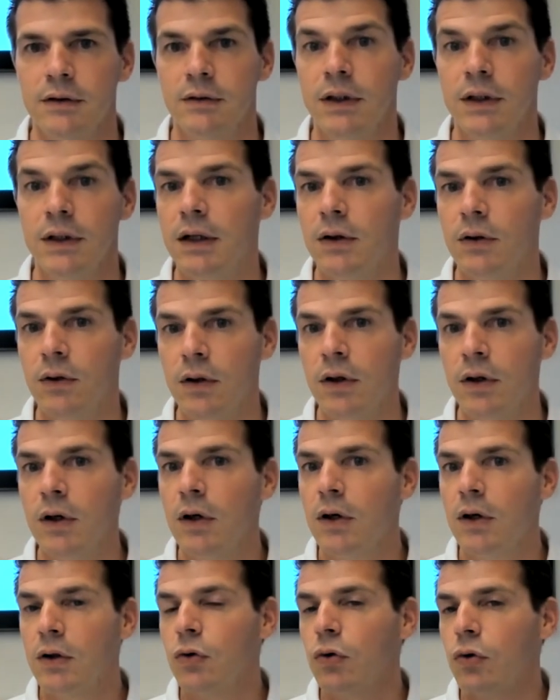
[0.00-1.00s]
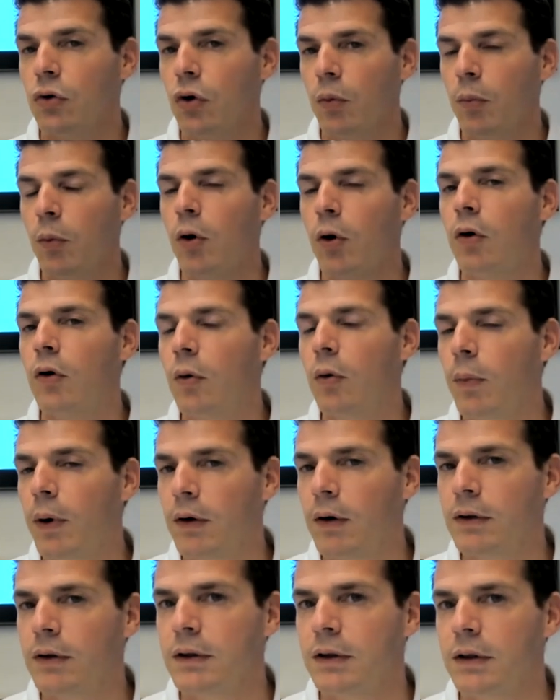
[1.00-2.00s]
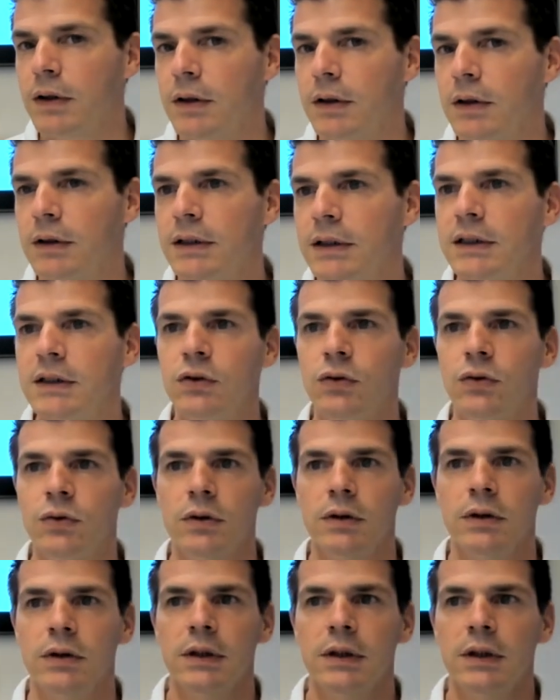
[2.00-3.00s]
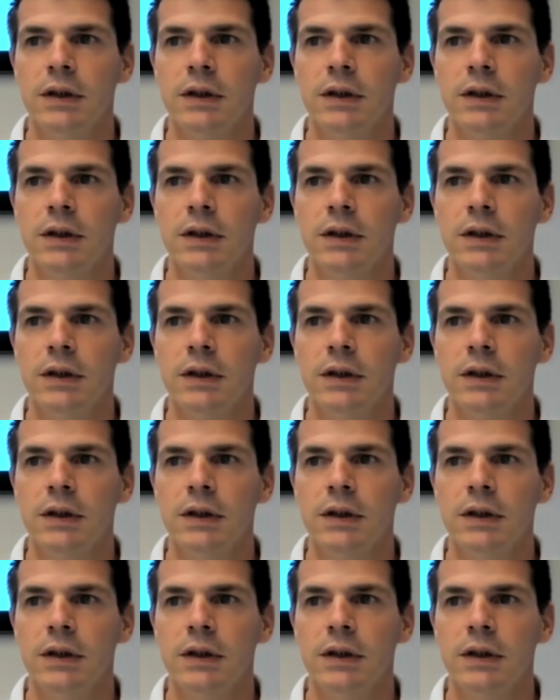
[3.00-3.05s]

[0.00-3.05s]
video to know more about this tool.